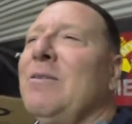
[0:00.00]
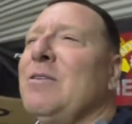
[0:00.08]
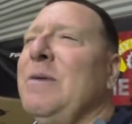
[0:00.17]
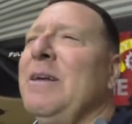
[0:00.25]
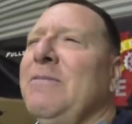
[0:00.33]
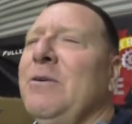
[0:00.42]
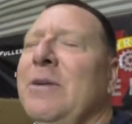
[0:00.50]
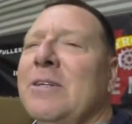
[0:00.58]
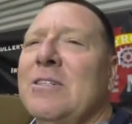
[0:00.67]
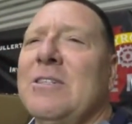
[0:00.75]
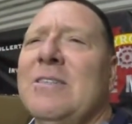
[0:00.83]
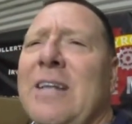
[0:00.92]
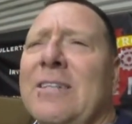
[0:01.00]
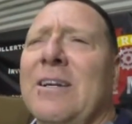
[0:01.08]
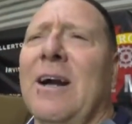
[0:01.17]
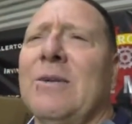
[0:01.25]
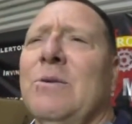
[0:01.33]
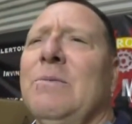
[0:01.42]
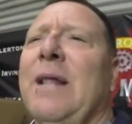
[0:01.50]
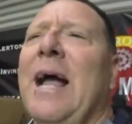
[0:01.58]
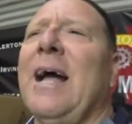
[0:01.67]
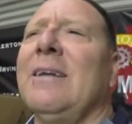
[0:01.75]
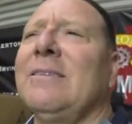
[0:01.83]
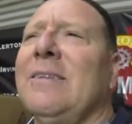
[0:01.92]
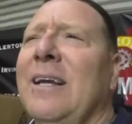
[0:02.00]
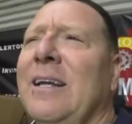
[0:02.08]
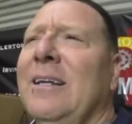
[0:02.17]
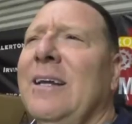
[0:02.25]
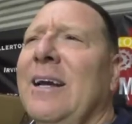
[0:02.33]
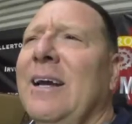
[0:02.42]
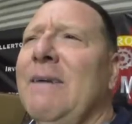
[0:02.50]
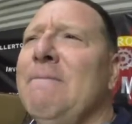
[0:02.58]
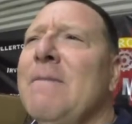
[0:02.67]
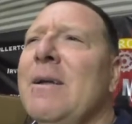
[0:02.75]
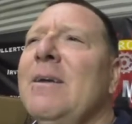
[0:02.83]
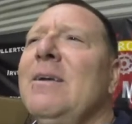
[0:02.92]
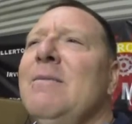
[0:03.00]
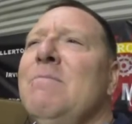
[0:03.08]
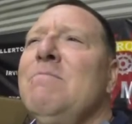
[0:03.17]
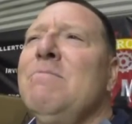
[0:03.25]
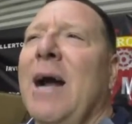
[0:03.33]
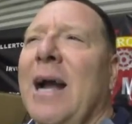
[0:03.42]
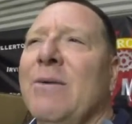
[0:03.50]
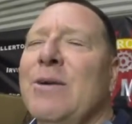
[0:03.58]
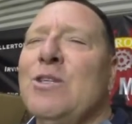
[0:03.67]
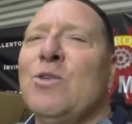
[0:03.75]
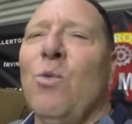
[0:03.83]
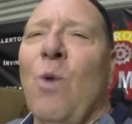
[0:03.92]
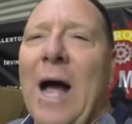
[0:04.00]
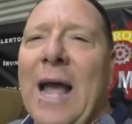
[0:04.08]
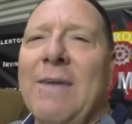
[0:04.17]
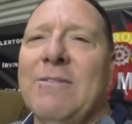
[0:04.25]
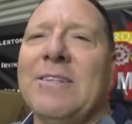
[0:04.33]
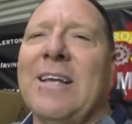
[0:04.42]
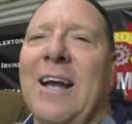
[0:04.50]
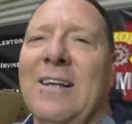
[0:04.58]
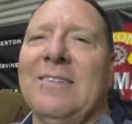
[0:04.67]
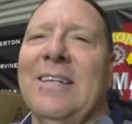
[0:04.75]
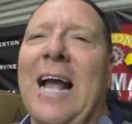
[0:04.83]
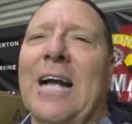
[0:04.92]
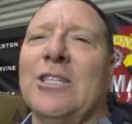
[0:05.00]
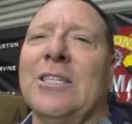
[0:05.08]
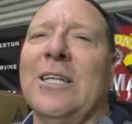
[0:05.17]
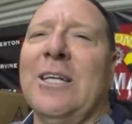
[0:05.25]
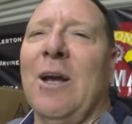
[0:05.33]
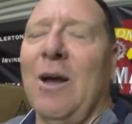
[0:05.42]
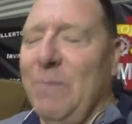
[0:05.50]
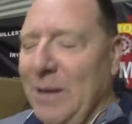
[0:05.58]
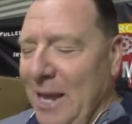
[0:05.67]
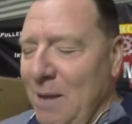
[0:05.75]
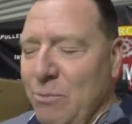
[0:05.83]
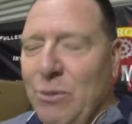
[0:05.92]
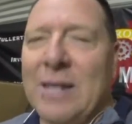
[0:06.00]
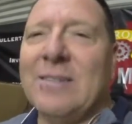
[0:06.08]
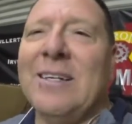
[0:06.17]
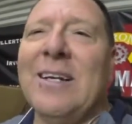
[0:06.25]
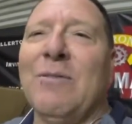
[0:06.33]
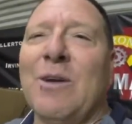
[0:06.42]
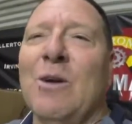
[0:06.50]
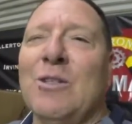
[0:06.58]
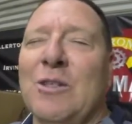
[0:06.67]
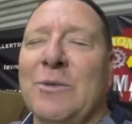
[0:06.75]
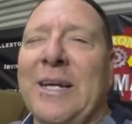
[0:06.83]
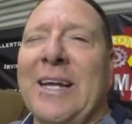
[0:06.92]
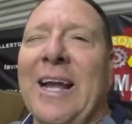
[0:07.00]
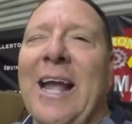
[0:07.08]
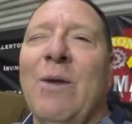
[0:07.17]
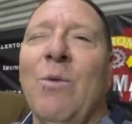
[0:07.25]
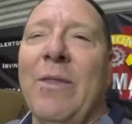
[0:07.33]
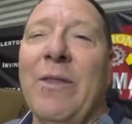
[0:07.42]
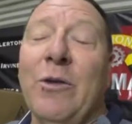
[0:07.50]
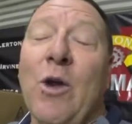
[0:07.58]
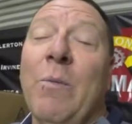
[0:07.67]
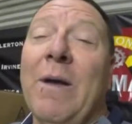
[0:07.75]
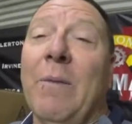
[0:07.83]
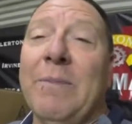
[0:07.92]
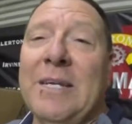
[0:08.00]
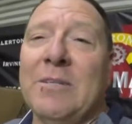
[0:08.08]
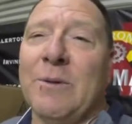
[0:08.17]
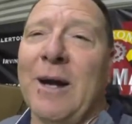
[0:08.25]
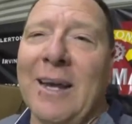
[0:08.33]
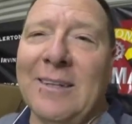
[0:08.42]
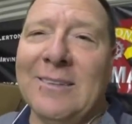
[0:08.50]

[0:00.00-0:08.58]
It's been a few years since I talked to him last, and Myron's wife's cousin actually became president of Costa Rica and won the Nobel Peace Prize.